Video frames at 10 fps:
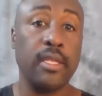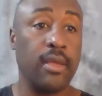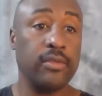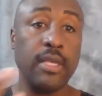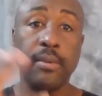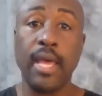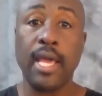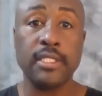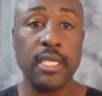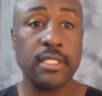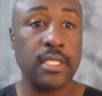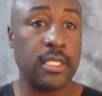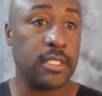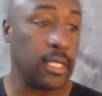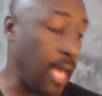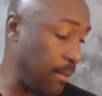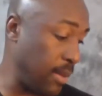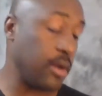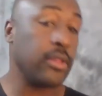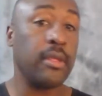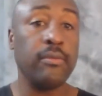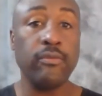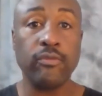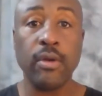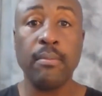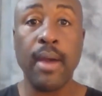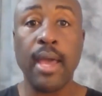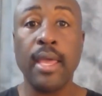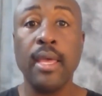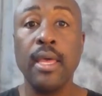I was able to access this a lot better than from my